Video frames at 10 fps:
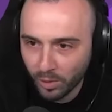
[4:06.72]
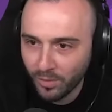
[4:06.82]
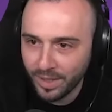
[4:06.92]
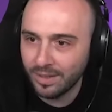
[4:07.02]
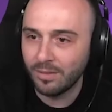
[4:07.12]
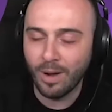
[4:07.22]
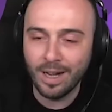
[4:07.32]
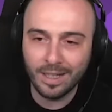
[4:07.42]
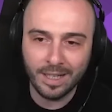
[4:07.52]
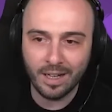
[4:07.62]
of it, trying
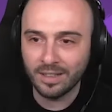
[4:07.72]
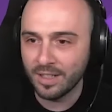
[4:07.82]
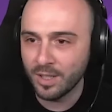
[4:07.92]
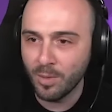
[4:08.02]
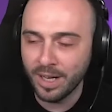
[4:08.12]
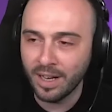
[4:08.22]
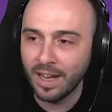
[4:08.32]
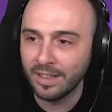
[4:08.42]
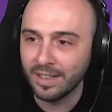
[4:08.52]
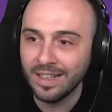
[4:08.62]
the characters quick,
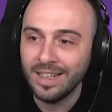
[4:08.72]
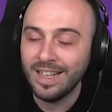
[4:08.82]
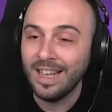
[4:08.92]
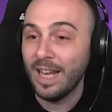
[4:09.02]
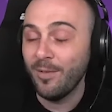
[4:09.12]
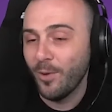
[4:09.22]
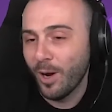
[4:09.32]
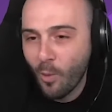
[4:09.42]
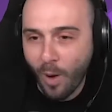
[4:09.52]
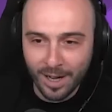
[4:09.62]
and if you
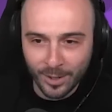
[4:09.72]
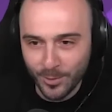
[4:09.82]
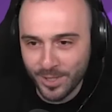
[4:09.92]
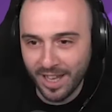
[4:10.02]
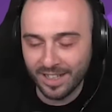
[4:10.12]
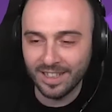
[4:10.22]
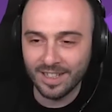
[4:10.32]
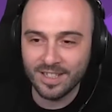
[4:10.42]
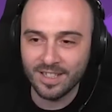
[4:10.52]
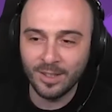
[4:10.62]
acquire those
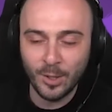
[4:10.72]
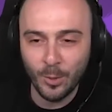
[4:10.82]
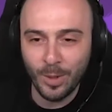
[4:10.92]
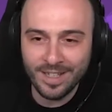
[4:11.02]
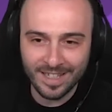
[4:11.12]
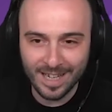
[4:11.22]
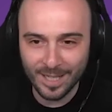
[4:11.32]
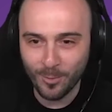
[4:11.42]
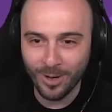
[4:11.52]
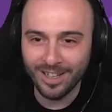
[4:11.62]
characters too easily
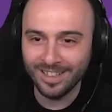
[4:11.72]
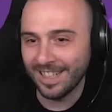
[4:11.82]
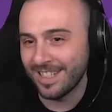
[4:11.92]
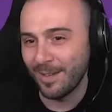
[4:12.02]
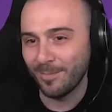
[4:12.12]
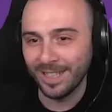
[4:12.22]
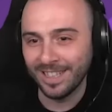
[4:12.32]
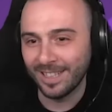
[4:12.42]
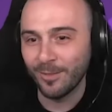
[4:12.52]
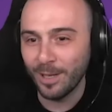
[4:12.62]
as well, that's something
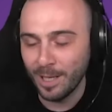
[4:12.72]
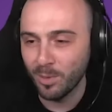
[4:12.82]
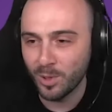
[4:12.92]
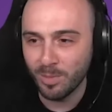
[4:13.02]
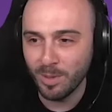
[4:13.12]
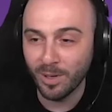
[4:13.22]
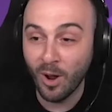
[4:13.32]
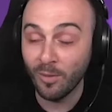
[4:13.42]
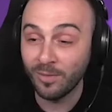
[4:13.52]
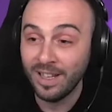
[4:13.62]
that really puts people
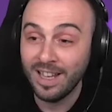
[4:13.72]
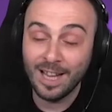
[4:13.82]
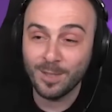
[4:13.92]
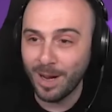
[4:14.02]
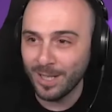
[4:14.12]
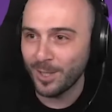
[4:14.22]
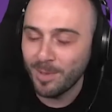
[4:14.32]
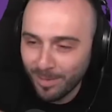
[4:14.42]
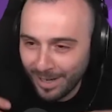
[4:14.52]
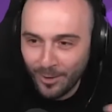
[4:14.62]
off. As much as
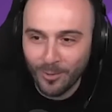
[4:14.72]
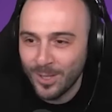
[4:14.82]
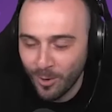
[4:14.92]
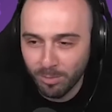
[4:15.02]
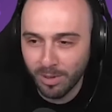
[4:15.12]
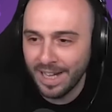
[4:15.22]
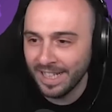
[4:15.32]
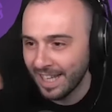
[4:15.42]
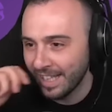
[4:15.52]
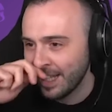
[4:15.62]
people are always complaining
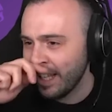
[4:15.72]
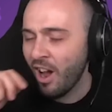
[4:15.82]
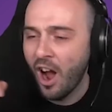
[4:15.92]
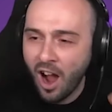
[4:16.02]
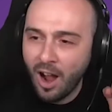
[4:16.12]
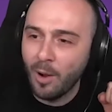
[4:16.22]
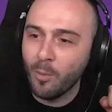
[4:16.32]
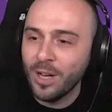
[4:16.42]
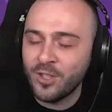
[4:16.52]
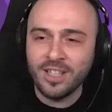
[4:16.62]
that, I
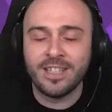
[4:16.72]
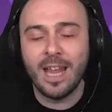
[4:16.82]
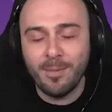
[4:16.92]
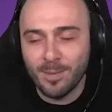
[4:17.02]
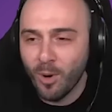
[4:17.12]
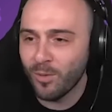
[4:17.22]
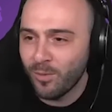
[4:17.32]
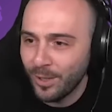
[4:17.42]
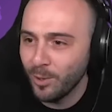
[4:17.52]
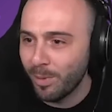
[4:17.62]
wish this game is more
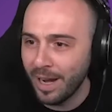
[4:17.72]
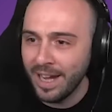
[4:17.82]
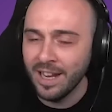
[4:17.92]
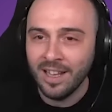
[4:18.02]
free to play.